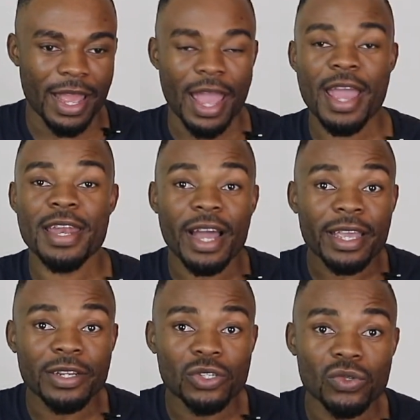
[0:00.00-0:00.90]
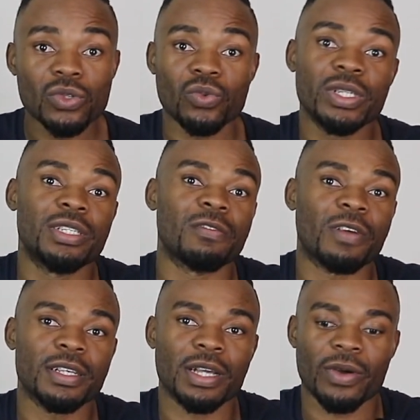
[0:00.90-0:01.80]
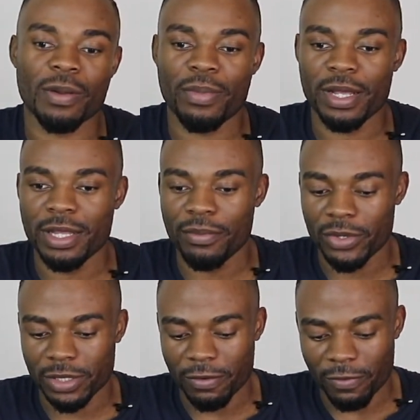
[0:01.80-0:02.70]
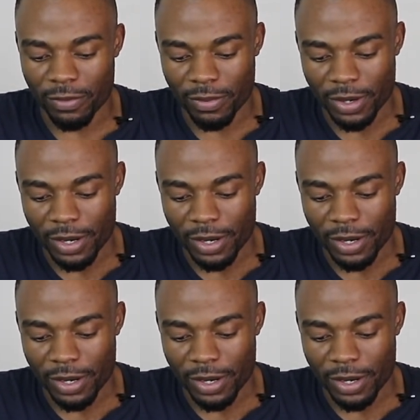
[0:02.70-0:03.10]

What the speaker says: and I can choose which device I want to play the music from.